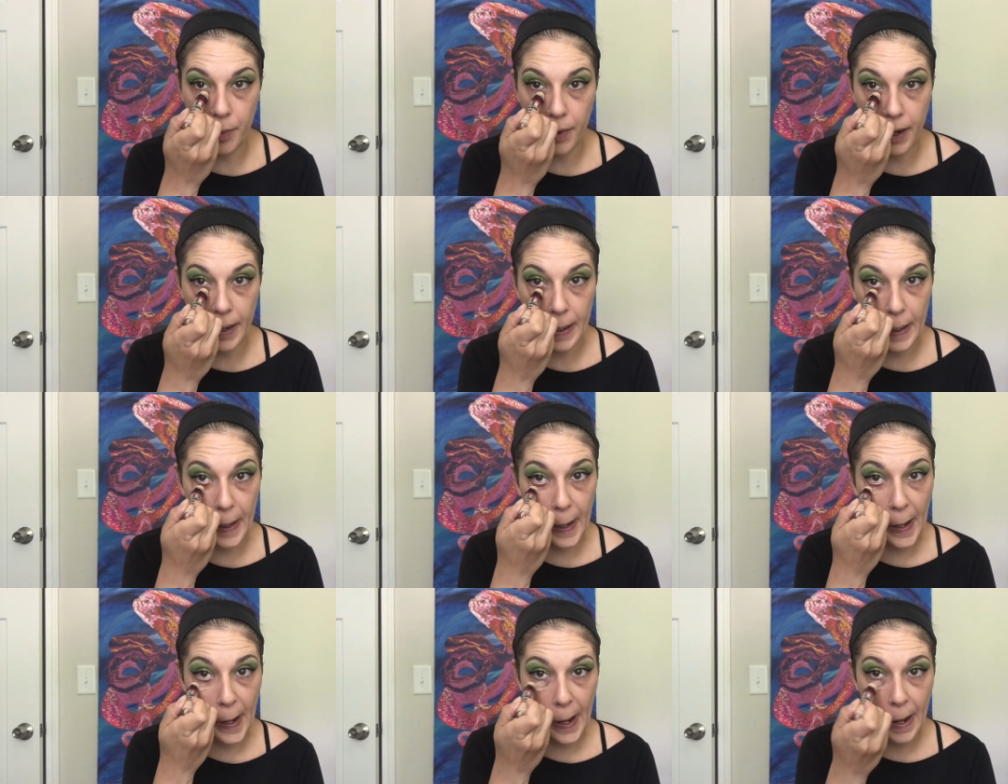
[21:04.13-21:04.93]
brightening.
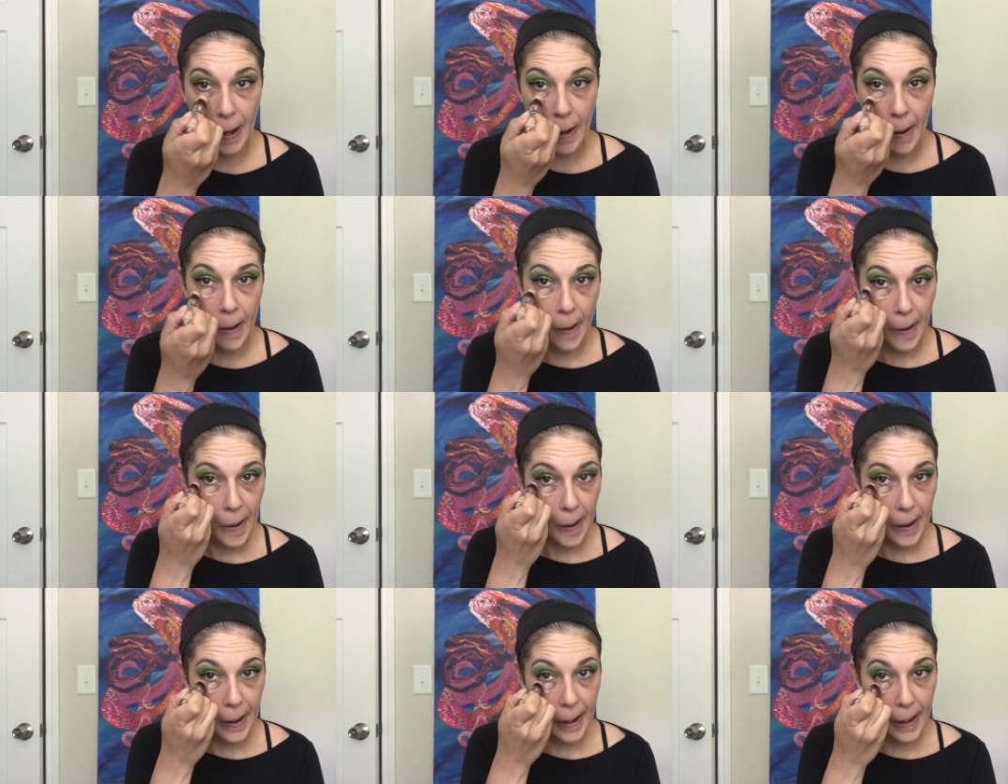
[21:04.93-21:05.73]

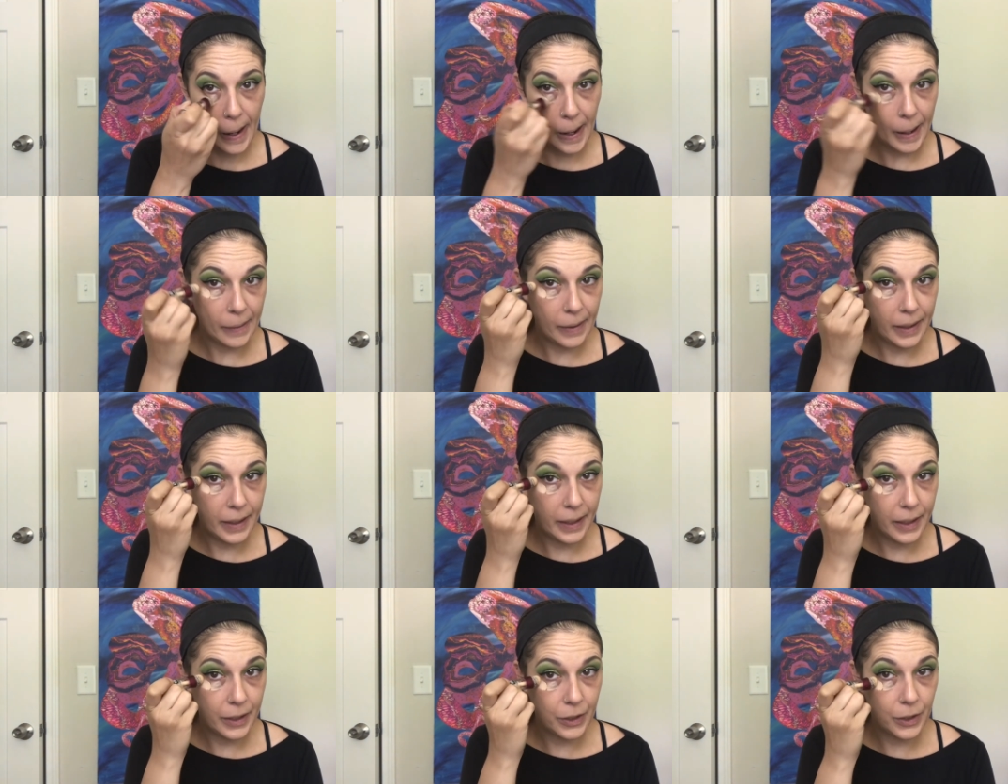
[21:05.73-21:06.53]
And I like
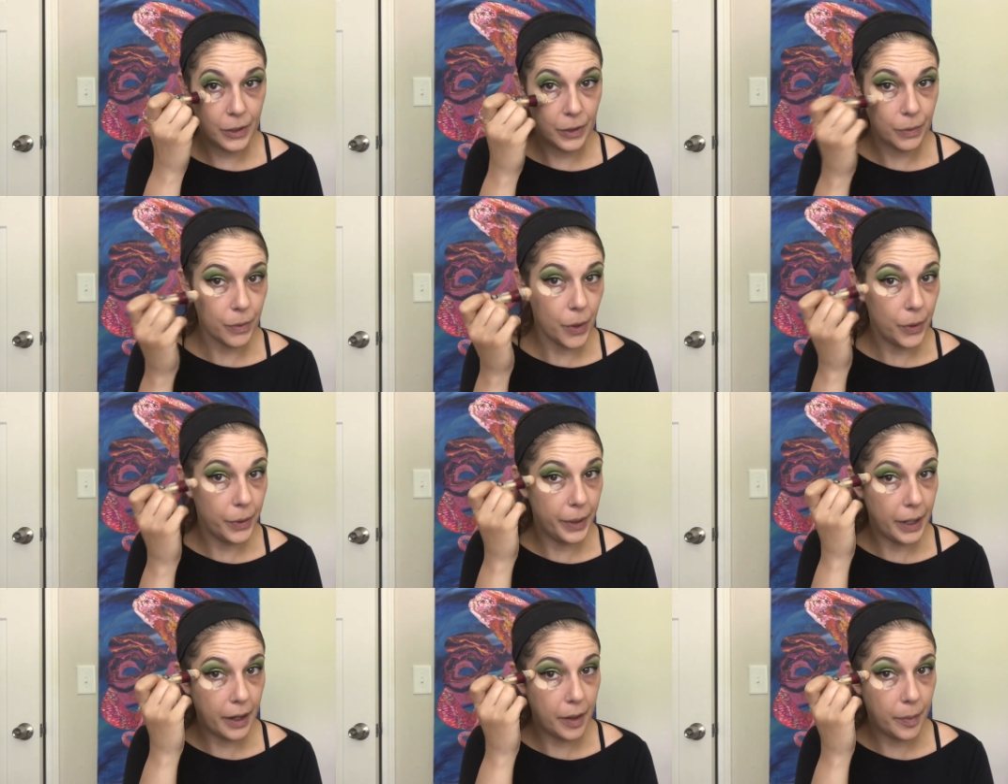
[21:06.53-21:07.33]
it because you just roll it
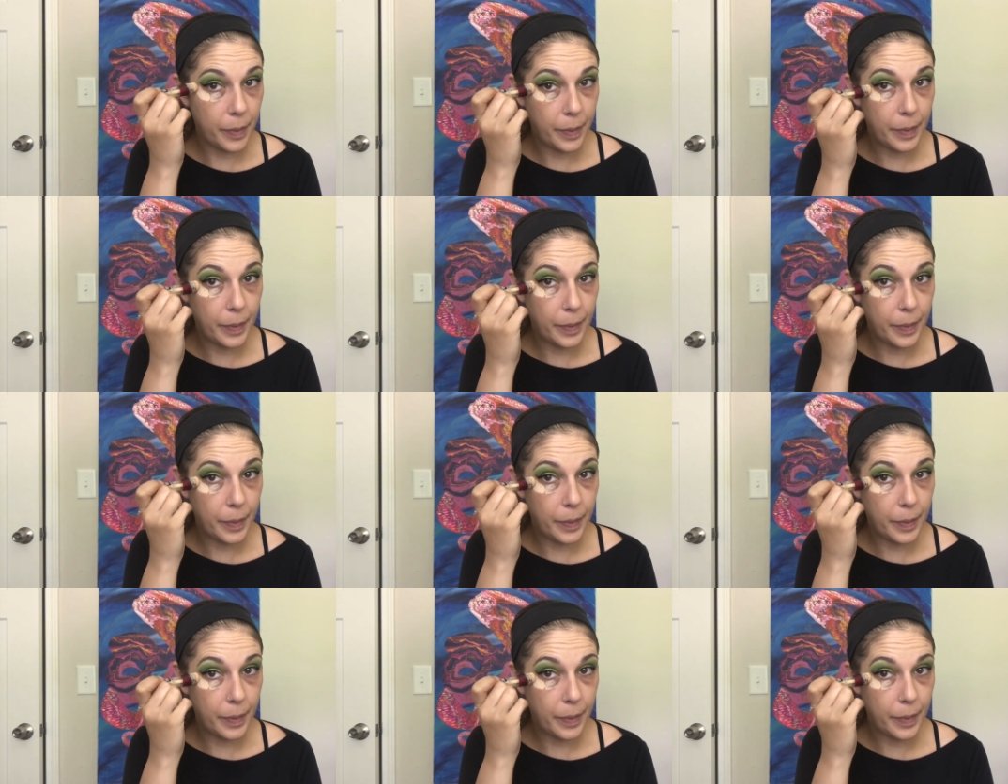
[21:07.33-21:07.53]
up